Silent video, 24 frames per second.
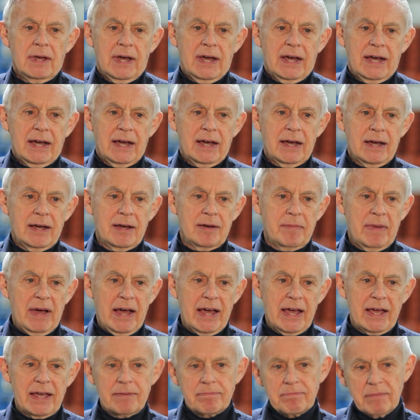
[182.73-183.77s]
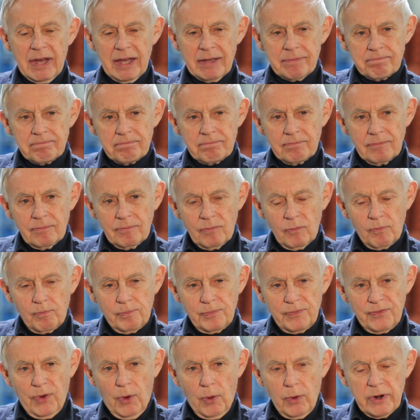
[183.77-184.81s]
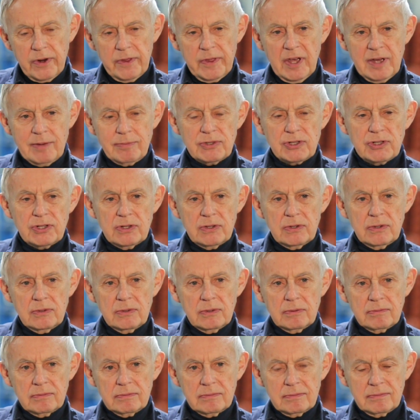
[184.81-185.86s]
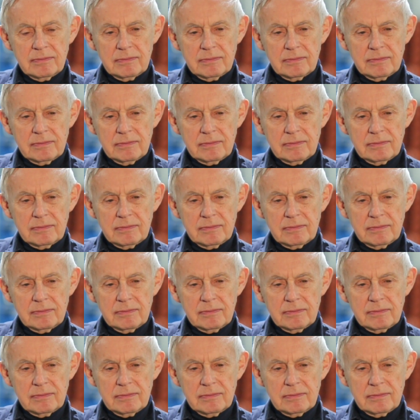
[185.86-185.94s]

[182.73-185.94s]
I forwarded them to